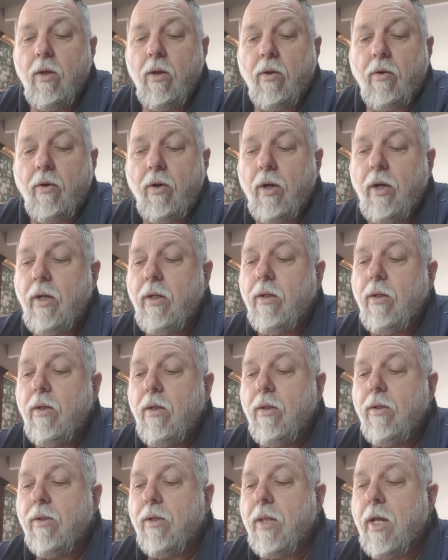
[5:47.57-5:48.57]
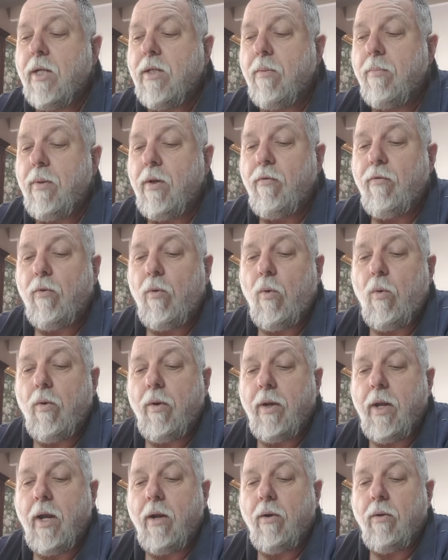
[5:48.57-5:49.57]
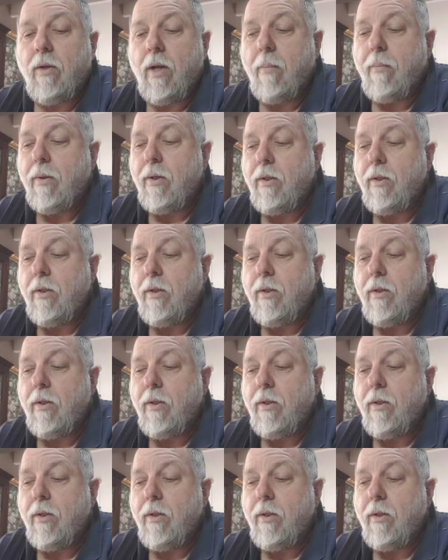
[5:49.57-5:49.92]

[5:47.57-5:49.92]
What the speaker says: All right, so that's a big flaw on that number